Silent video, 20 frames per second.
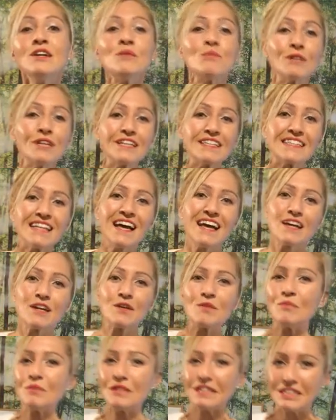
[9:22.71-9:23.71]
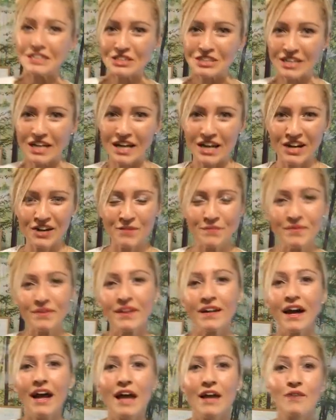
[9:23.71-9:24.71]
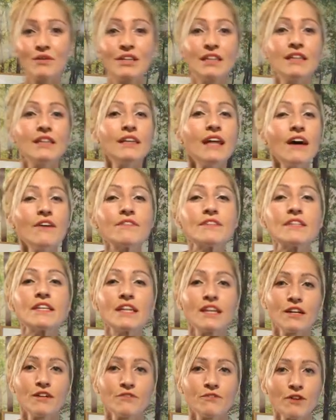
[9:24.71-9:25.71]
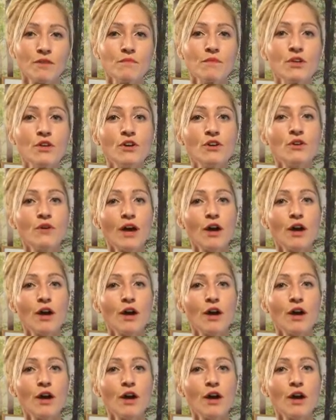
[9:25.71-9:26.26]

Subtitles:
Please like, please share. I would love to hear from you.